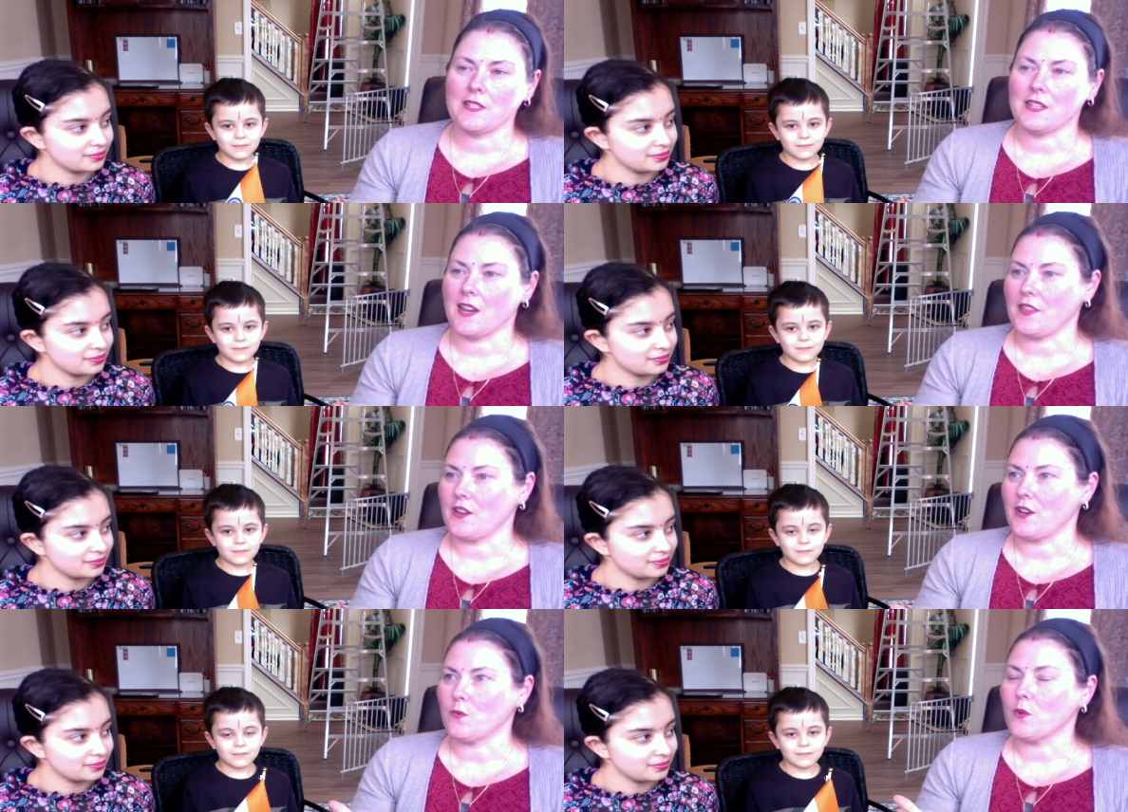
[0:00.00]

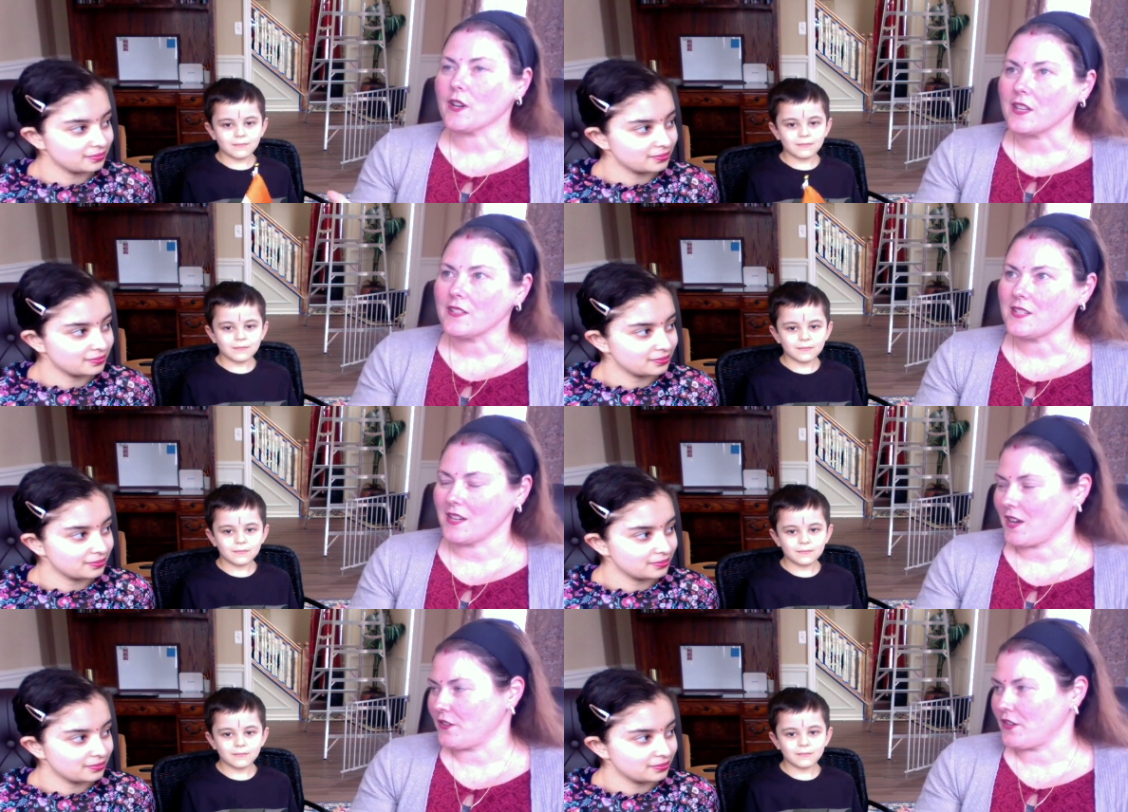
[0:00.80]
Speaker 1: together, working
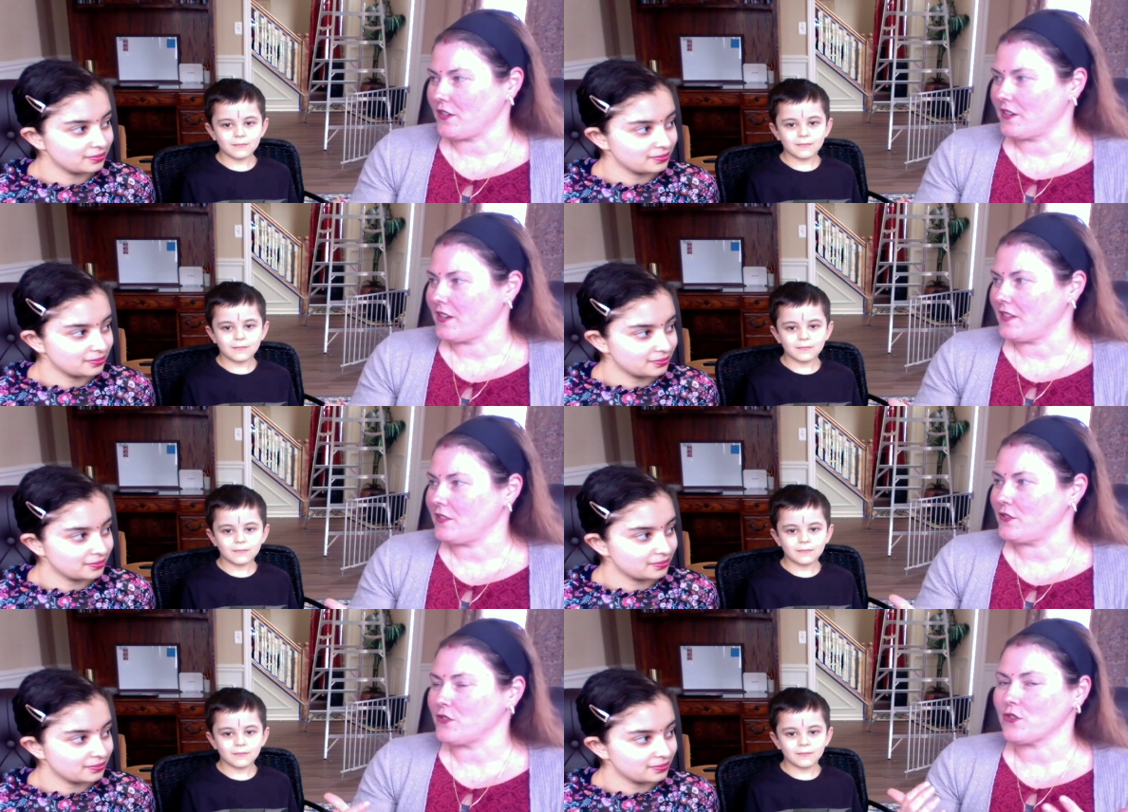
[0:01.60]
together, and